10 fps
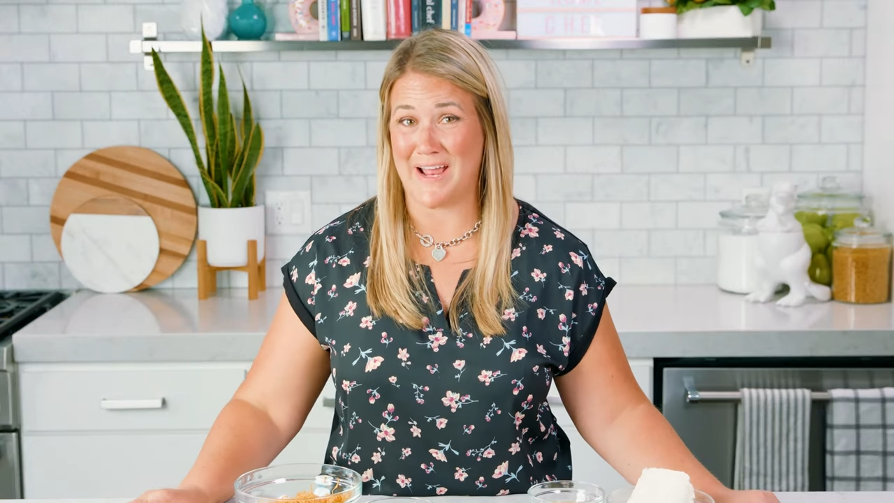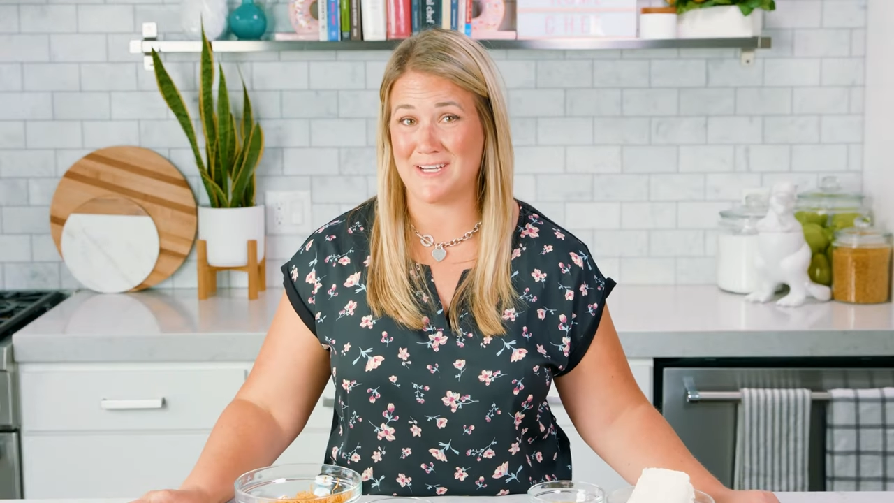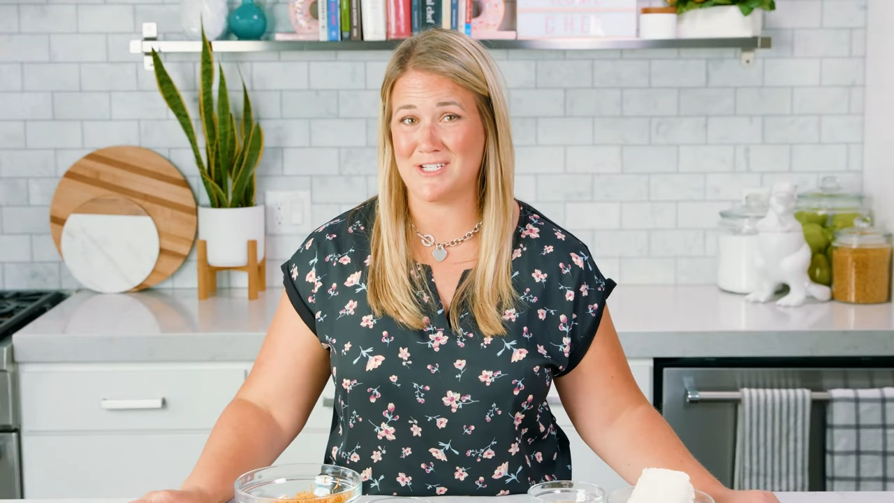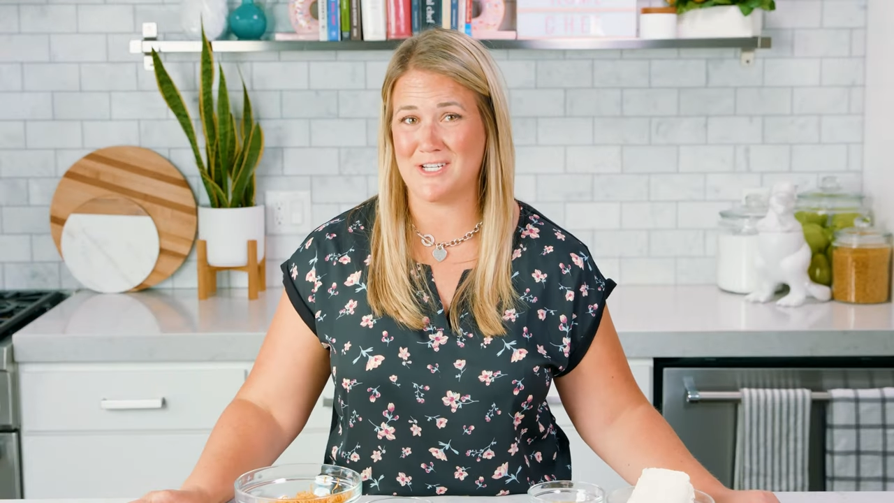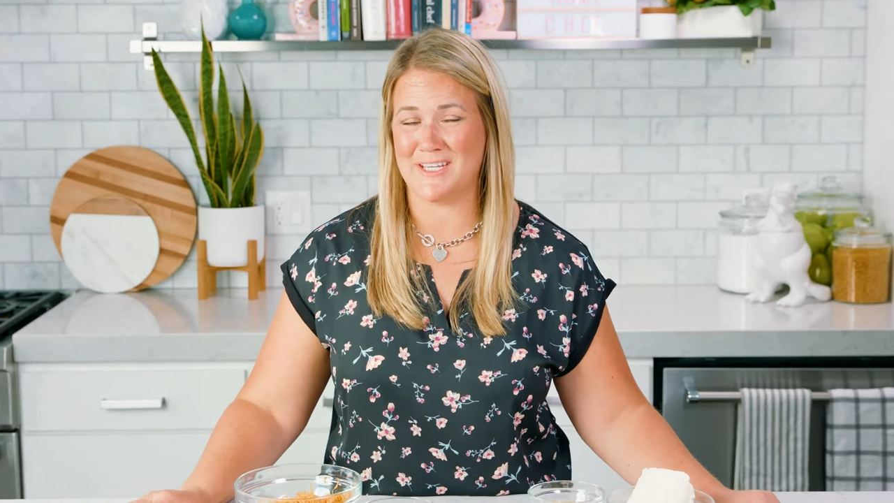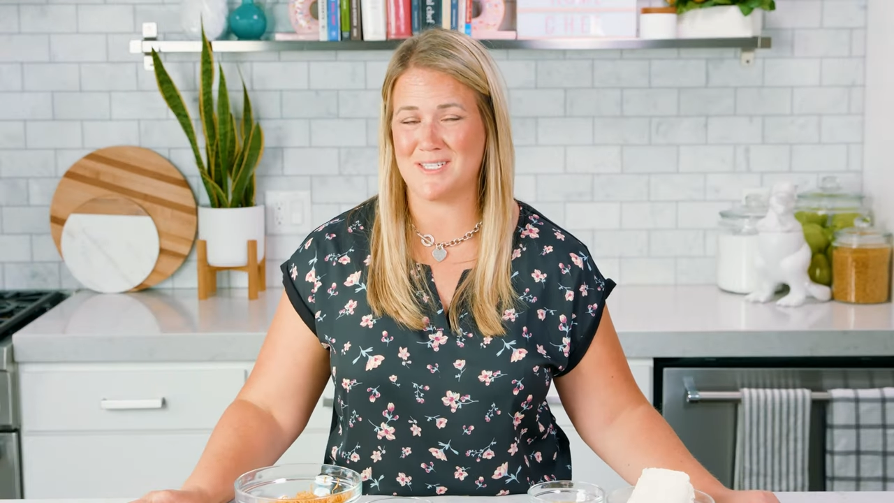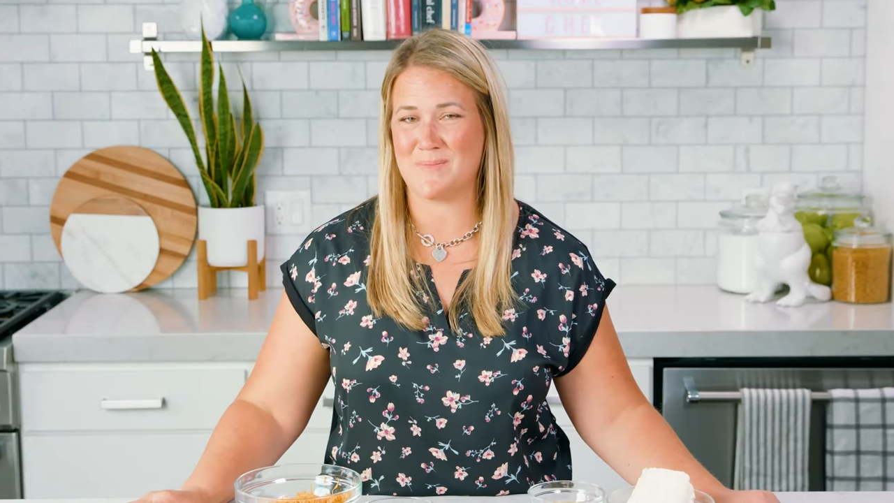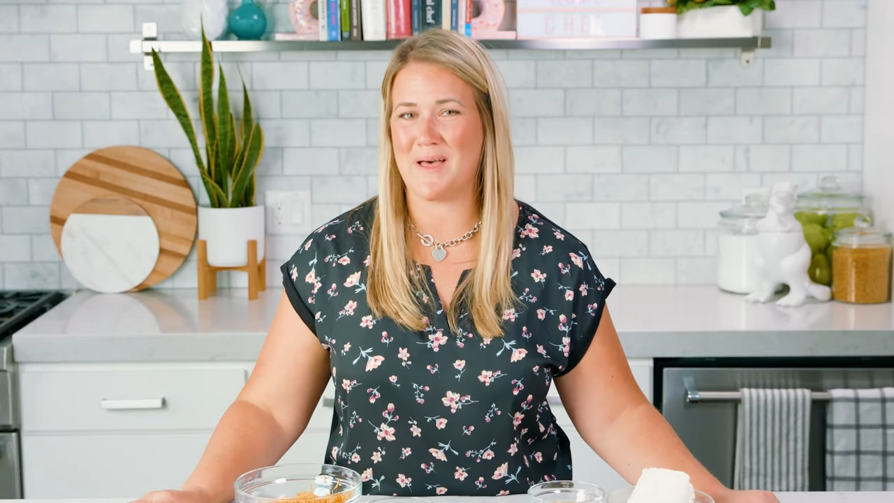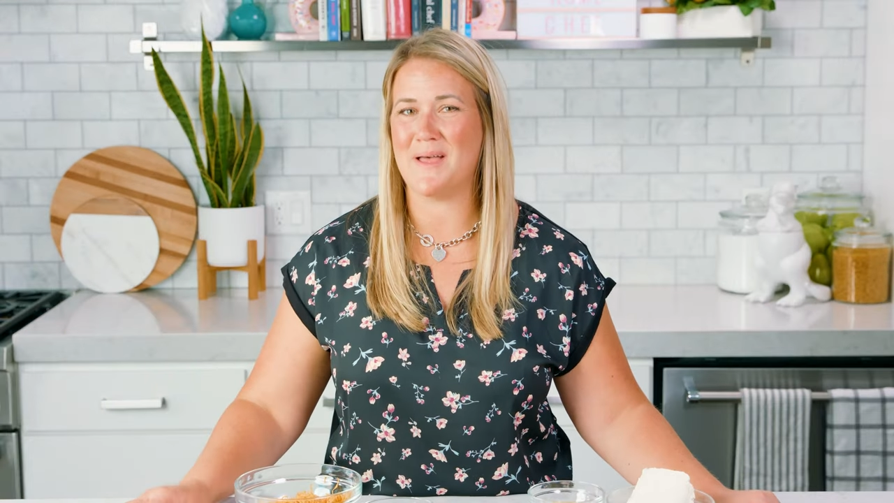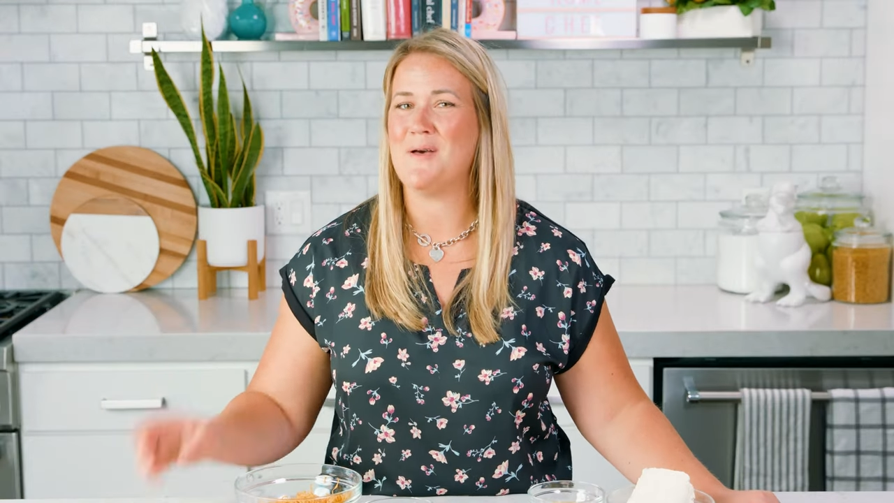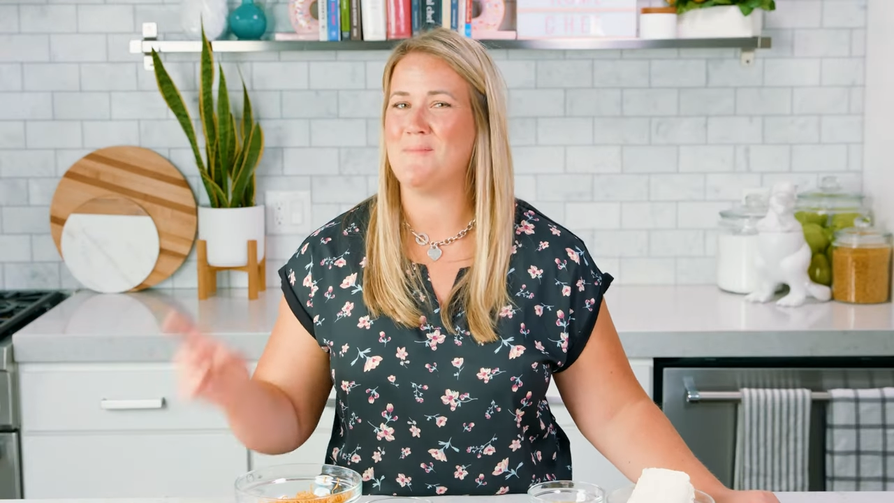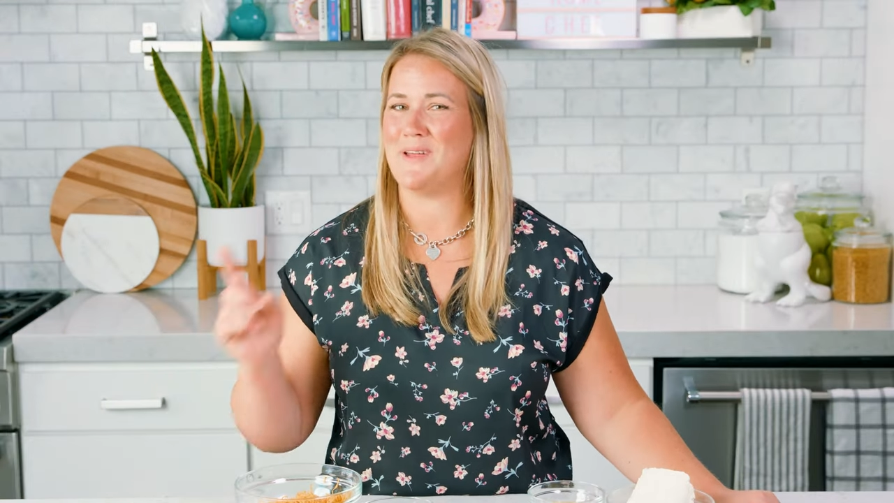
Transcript: Ranch Cheese Ball,